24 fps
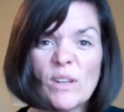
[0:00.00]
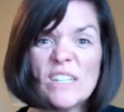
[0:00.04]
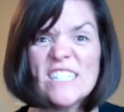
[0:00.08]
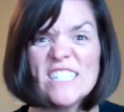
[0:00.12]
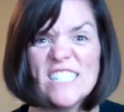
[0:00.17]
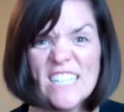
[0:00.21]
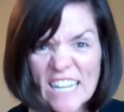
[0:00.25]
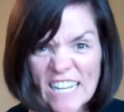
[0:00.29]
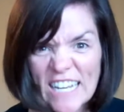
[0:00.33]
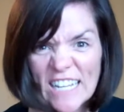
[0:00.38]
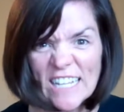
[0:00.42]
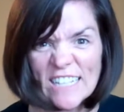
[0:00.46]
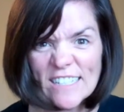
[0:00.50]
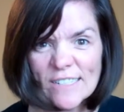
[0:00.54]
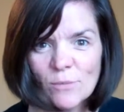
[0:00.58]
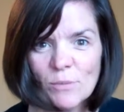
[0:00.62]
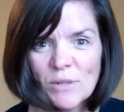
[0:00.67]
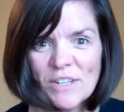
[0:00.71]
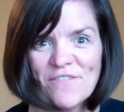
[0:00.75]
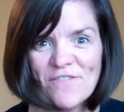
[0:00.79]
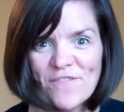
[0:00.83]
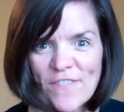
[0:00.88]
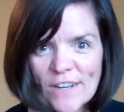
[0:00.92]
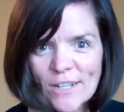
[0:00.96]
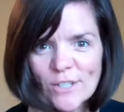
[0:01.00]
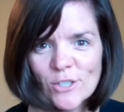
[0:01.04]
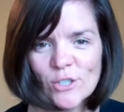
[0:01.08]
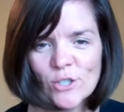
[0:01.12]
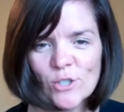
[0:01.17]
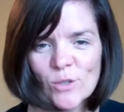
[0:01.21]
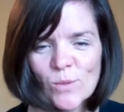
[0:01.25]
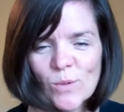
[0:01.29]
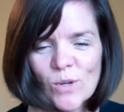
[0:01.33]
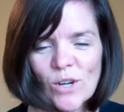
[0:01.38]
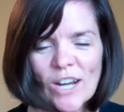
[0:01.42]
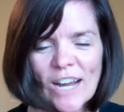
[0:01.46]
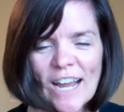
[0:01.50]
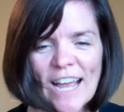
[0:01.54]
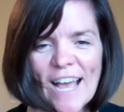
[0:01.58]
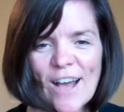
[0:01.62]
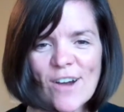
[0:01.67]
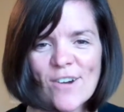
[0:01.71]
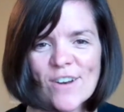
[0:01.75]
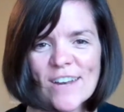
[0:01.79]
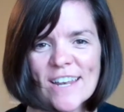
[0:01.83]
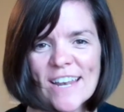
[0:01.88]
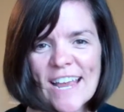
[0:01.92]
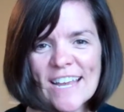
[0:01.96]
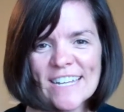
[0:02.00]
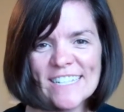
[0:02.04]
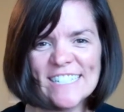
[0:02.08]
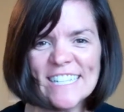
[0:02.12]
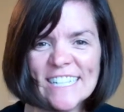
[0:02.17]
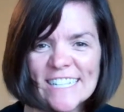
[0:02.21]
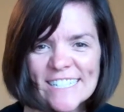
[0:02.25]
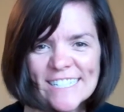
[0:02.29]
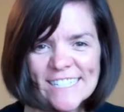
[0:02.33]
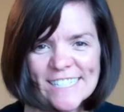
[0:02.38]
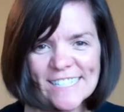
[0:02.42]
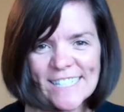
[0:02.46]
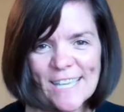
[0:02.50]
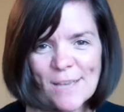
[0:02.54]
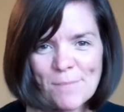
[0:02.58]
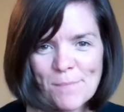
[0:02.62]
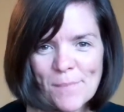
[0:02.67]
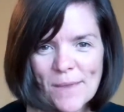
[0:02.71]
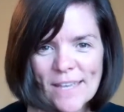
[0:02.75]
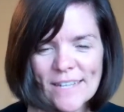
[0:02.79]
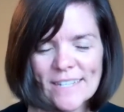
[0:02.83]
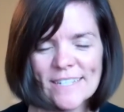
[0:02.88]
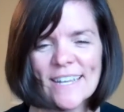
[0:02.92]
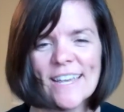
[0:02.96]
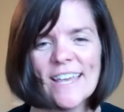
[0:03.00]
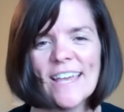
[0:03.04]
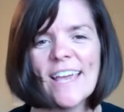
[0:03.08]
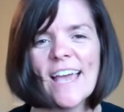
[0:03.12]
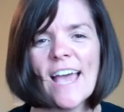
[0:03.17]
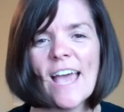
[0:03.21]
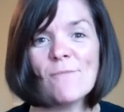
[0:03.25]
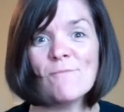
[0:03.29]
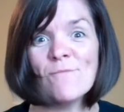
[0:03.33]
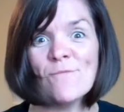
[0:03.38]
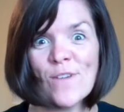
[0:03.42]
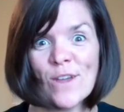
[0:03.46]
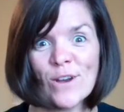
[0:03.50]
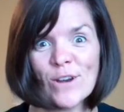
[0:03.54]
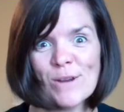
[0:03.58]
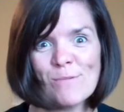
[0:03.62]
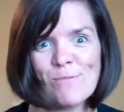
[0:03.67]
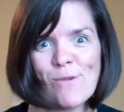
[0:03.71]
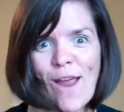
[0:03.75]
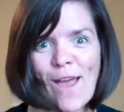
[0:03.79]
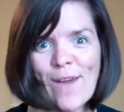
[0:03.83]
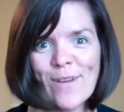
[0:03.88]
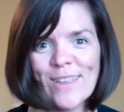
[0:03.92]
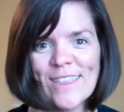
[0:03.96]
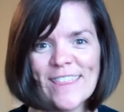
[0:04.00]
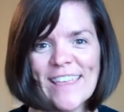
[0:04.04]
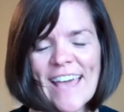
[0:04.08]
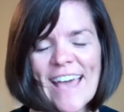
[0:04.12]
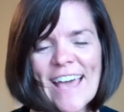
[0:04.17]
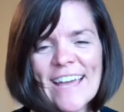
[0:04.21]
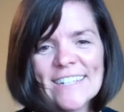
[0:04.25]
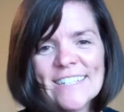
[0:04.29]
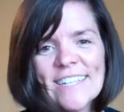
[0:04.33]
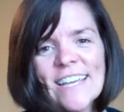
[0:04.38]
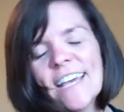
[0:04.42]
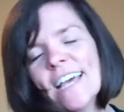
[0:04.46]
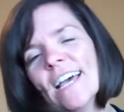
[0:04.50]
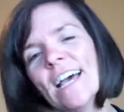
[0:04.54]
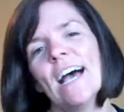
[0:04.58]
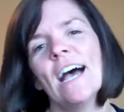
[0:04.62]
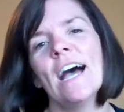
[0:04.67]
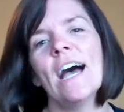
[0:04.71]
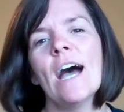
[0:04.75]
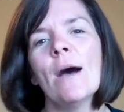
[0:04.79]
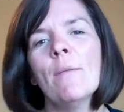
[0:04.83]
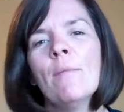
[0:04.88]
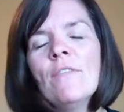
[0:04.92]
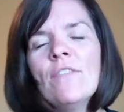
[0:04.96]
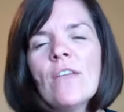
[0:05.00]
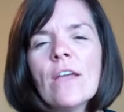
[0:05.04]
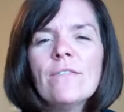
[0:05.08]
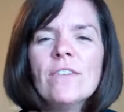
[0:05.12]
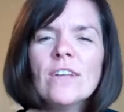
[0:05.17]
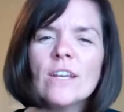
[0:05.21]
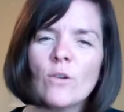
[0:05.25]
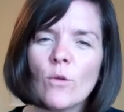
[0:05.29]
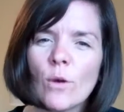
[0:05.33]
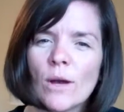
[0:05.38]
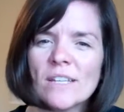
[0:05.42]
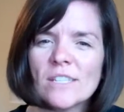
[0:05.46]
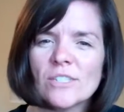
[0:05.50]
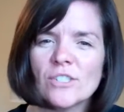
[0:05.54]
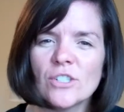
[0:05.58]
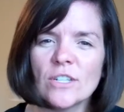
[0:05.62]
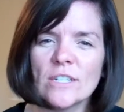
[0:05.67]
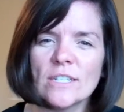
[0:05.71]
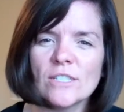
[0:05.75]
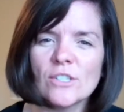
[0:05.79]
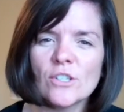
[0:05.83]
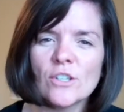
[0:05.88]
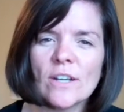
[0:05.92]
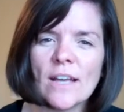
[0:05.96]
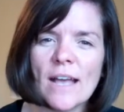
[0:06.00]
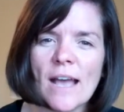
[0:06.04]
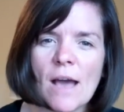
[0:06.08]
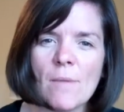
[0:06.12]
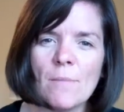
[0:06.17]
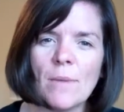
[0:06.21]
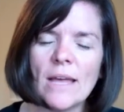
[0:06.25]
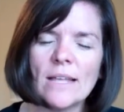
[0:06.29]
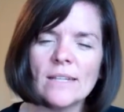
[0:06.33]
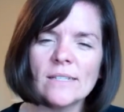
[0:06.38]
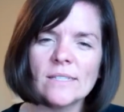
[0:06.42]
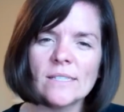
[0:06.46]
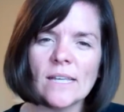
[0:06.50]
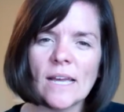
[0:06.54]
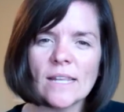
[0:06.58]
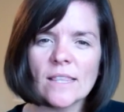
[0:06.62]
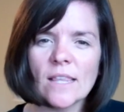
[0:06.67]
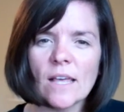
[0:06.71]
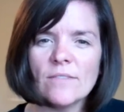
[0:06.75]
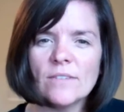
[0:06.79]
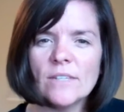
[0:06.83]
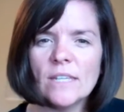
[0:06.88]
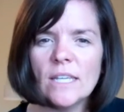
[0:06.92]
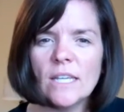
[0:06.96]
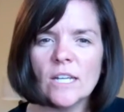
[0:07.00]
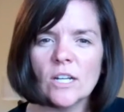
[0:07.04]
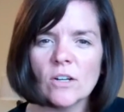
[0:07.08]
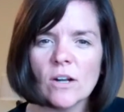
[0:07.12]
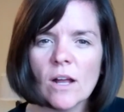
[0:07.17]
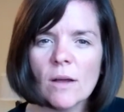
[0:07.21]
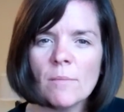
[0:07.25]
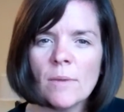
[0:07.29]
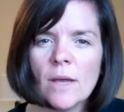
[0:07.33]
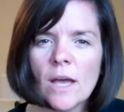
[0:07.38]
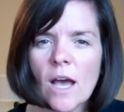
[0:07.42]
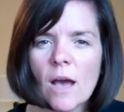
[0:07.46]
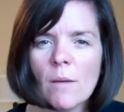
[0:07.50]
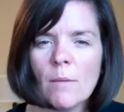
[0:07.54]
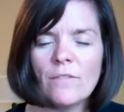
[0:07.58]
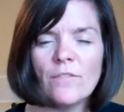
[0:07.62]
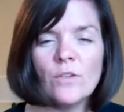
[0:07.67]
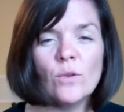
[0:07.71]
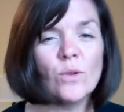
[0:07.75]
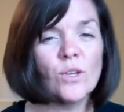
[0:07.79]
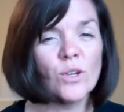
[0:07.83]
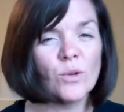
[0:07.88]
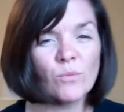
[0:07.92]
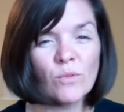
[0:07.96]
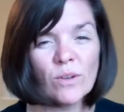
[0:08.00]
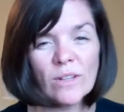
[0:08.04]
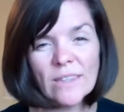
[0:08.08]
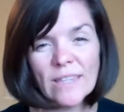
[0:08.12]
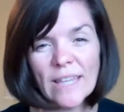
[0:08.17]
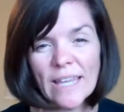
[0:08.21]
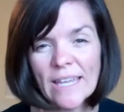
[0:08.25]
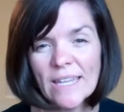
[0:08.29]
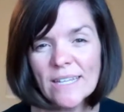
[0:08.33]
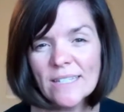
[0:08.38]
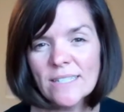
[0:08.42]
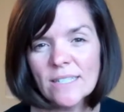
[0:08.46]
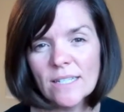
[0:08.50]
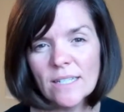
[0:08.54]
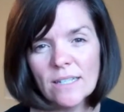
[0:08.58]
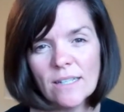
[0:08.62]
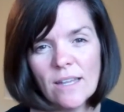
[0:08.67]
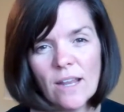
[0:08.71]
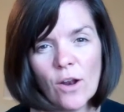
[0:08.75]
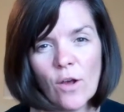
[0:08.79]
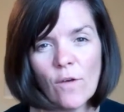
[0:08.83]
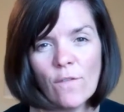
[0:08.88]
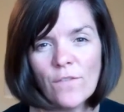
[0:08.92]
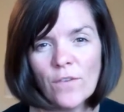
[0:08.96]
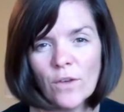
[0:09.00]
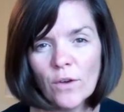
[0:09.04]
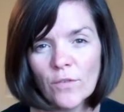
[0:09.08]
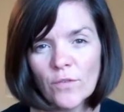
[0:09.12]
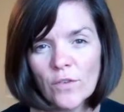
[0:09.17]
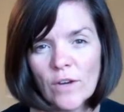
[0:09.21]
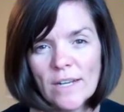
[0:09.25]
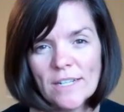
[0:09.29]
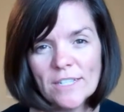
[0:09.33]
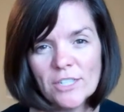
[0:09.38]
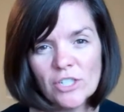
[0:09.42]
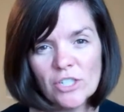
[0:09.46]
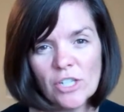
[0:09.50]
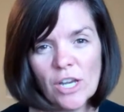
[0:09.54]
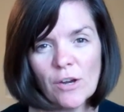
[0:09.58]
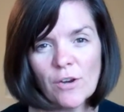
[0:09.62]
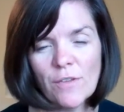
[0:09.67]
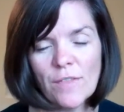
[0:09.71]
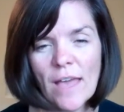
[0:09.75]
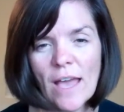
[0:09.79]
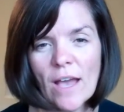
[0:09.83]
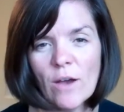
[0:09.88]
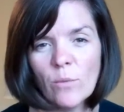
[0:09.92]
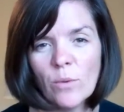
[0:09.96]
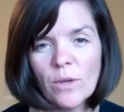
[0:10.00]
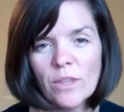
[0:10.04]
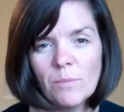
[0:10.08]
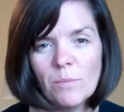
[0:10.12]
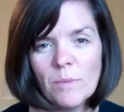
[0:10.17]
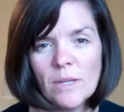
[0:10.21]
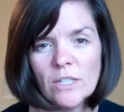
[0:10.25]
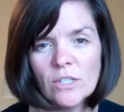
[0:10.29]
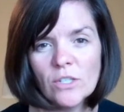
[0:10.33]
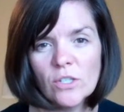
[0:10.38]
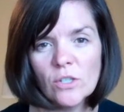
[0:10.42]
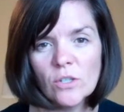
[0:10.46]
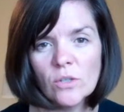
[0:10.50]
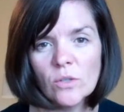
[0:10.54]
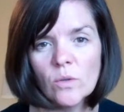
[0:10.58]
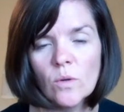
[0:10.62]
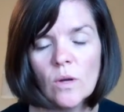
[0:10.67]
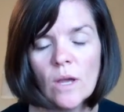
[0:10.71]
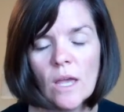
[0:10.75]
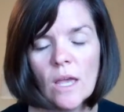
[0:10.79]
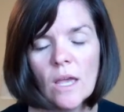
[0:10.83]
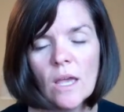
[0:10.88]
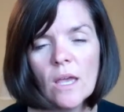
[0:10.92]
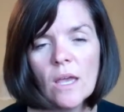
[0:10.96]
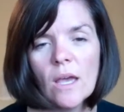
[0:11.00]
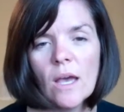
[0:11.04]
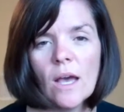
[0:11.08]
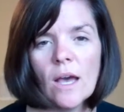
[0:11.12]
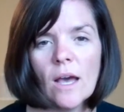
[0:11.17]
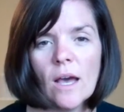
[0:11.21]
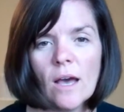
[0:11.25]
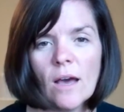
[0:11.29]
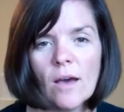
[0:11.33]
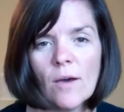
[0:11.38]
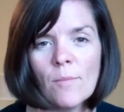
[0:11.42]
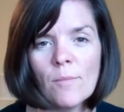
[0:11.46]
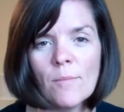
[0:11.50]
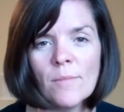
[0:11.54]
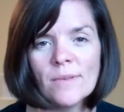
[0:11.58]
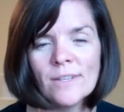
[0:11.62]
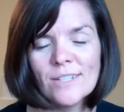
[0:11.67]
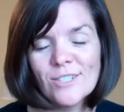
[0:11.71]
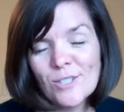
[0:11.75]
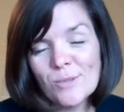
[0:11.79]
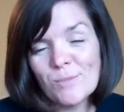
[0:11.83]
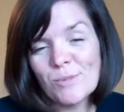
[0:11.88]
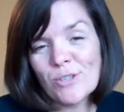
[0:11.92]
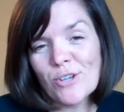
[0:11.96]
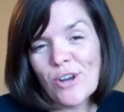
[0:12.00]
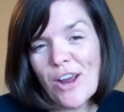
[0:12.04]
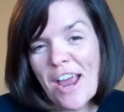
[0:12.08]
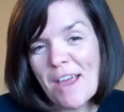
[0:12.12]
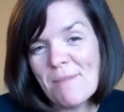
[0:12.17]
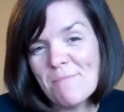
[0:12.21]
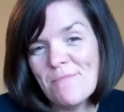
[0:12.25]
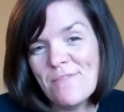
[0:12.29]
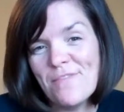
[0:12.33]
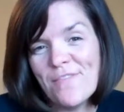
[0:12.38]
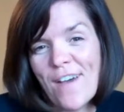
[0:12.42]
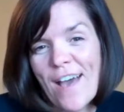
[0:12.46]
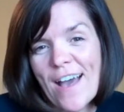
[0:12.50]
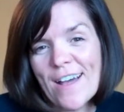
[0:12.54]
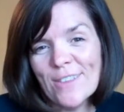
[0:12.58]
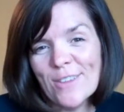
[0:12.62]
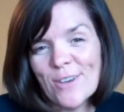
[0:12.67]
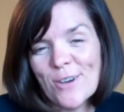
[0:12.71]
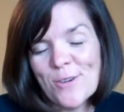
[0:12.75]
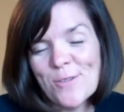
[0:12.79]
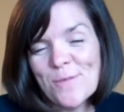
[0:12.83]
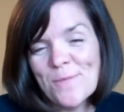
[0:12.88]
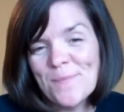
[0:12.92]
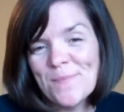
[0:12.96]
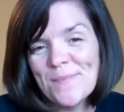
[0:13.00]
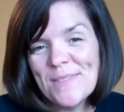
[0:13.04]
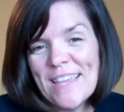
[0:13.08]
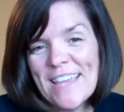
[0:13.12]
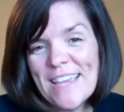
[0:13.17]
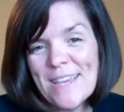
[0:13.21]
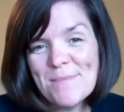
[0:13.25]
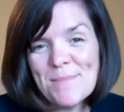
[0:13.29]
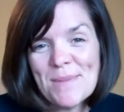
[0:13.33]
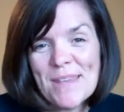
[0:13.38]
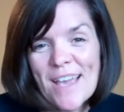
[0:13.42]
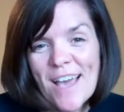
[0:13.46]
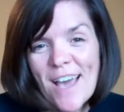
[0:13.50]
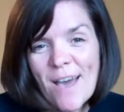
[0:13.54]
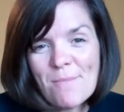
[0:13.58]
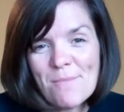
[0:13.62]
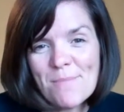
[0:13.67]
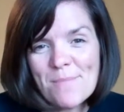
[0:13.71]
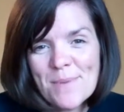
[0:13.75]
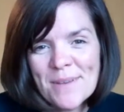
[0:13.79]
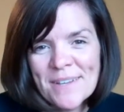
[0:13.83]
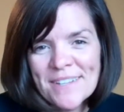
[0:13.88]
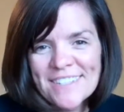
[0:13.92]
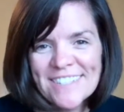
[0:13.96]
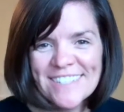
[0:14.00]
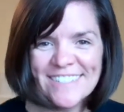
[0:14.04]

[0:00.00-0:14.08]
We did it. We finished the workout. I didn't skip it. I'm very proud of that. Um, if you have any questions or comments, I'd love to hear them. Um, if you can relate, you know, feel free to share that with me too. Um, subscribe, follow, hit me up.